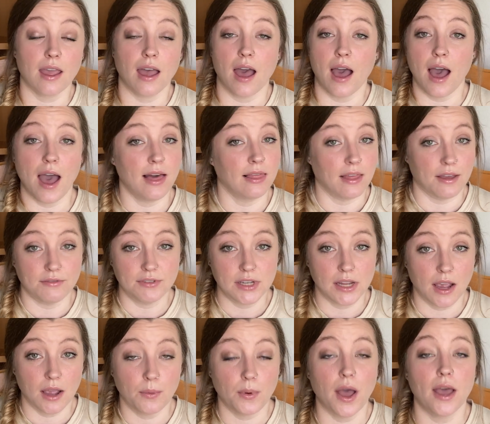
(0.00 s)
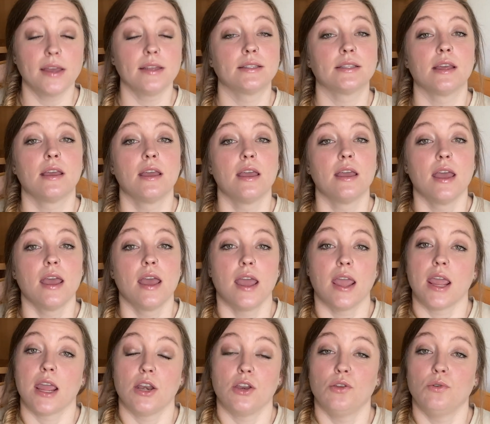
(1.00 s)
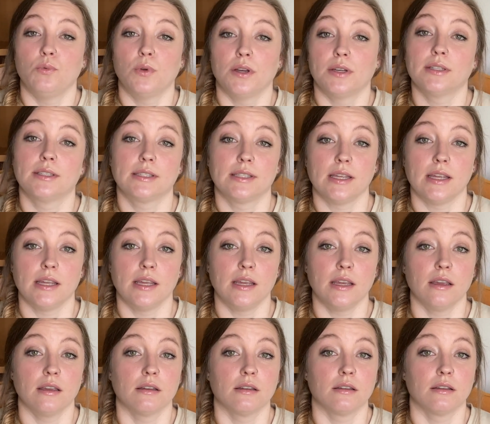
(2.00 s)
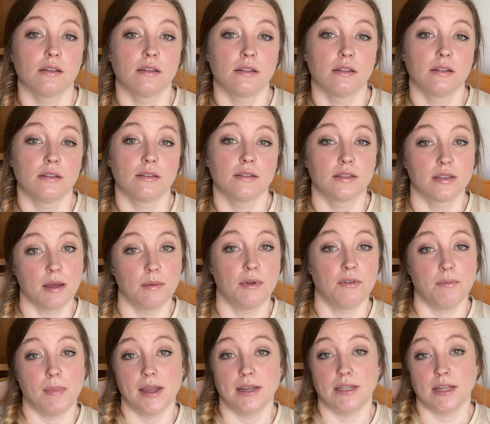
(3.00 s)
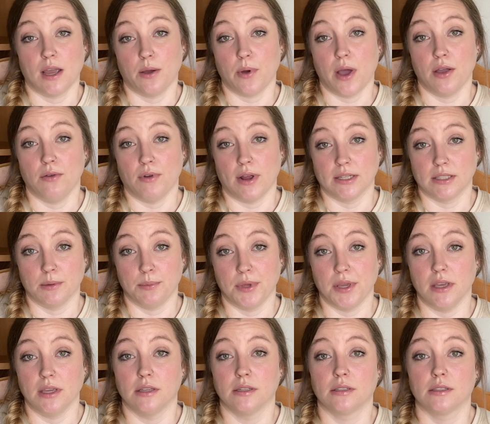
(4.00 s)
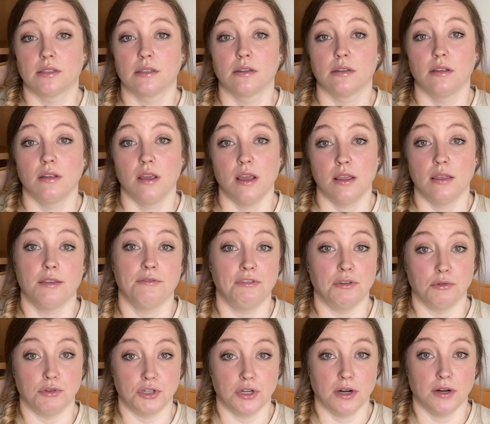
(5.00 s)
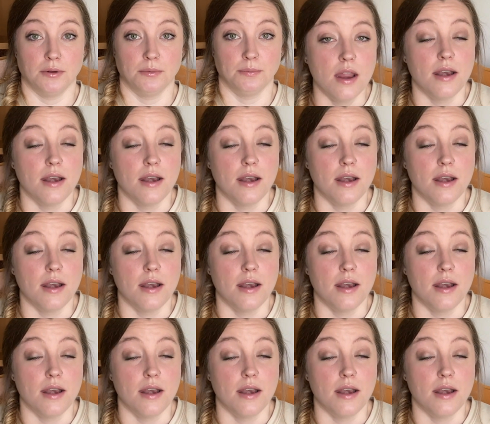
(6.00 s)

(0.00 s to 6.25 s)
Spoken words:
I love DIYs, and you will see some of my DIY recipes in the future.